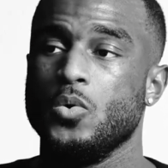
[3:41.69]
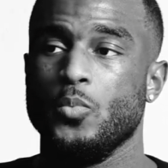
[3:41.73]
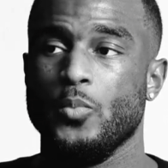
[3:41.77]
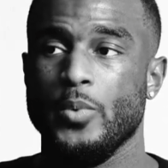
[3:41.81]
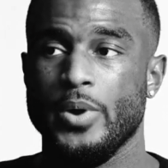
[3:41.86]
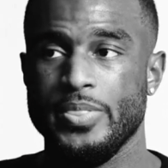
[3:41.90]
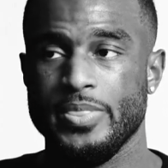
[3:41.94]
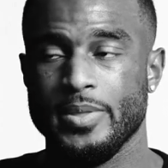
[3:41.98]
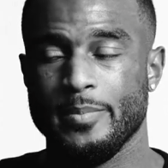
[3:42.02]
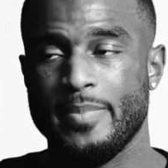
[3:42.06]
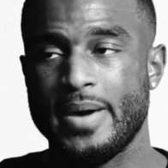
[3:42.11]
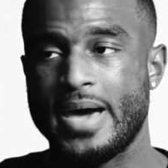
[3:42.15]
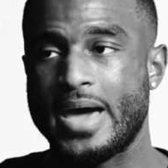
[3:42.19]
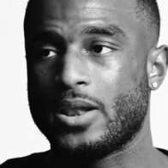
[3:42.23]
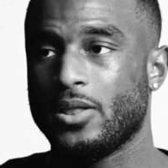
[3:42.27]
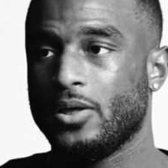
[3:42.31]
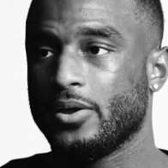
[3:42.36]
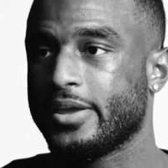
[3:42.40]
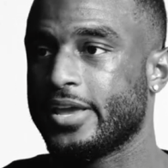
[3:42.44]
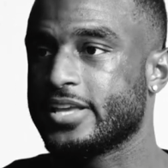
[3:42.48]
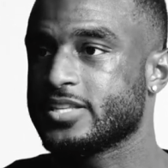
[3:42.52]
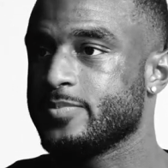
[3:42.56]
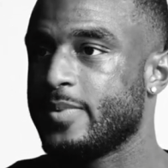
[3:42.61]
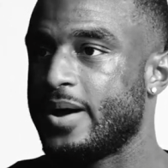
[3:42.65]
Win the battle
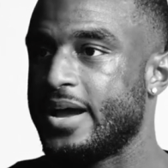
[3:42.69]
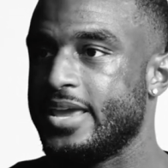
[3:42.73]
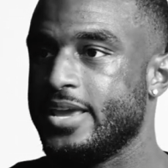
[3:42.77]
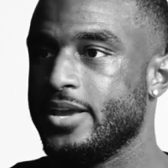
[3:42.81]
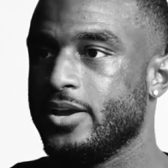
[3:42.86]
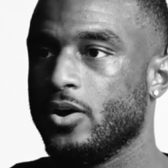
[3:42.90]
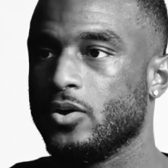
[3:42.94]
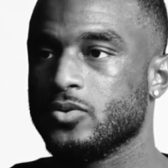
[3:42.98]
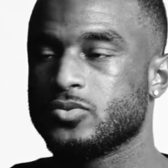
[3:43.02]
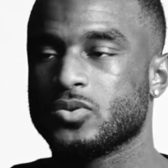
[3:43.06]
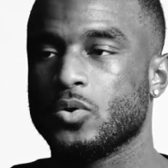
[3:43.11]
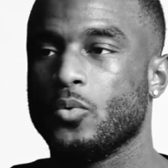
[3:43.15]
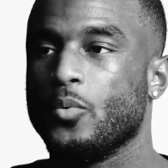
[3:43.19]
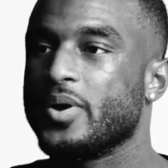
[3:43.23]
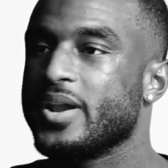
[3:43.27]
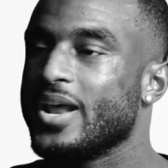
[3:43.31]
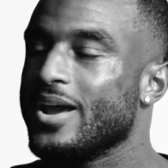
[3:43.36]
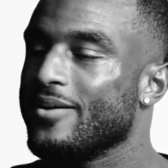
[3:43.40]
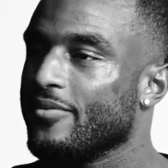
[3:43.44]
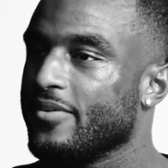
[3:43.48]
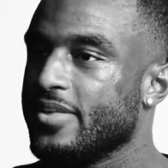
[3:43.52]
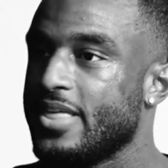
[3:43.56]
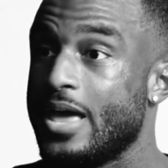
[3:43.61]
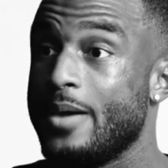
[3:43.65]
against my ego. So
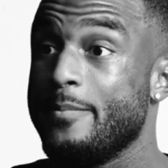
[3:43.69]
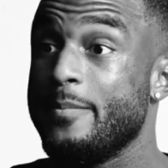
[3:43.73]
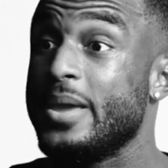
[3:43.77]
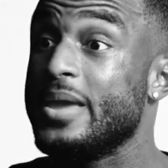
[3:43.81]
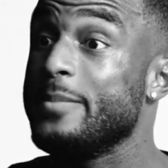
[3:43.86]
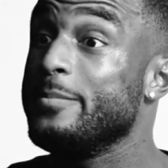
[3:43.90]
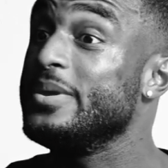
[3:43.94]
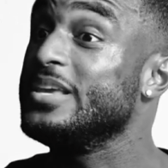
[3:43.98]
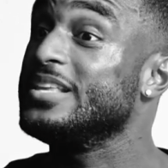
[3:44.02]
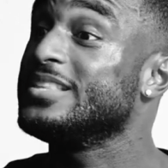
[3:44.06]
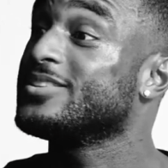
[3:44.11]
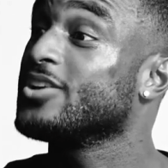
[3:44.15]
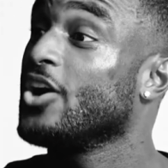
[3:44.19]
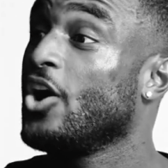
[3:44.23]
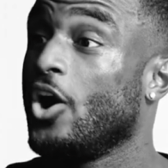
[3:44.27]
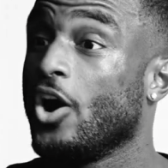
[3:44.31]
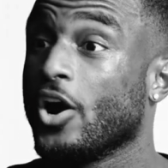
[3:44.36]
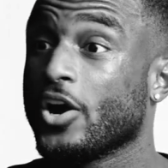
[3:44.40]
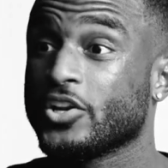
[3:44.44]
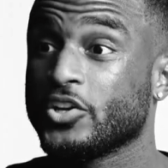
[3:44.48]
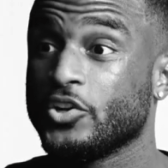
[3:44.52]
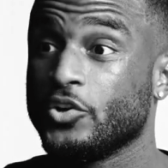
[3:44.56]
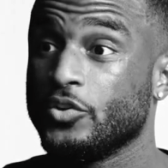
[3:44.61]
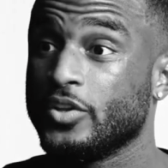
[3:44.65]
whatever that may be,
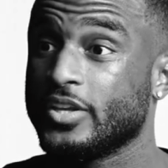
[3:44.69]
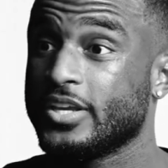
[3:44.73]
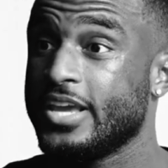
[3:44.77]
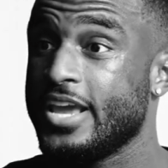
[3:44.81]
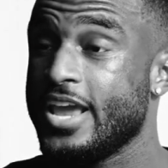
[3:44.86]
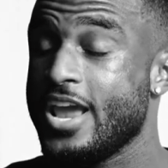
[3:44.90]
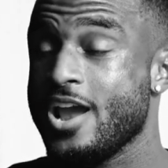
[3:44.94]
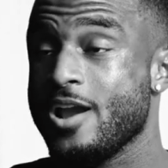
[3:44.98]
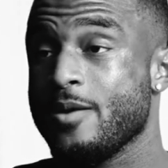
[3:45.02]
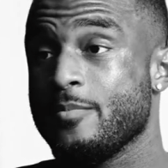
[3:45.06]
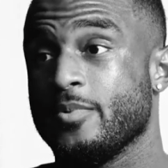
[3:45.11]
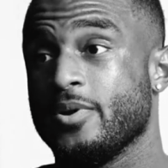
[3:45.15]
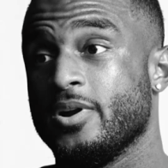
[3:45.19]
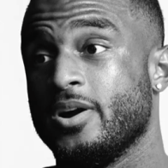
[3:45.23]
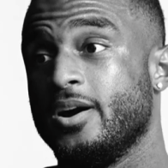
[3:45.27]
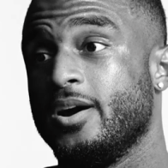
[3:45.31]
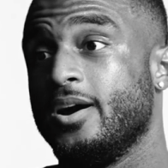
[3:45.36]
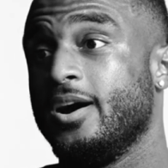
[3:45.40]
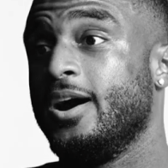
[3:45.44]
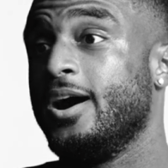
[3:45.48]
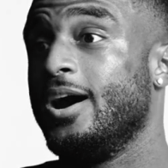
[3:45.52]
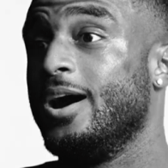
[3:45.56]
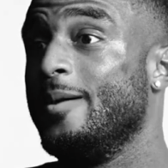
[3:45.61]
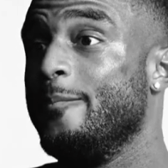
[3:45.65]
talking on the
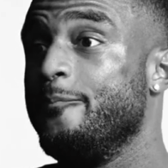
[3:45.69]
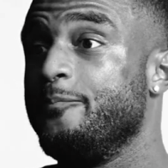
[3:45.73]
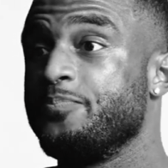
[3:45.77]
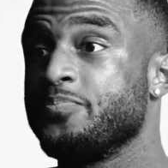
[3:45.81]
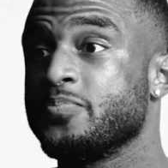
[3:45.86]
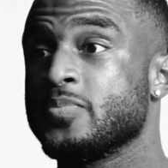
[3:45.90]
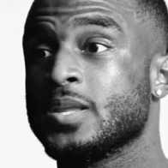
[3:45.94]
camera,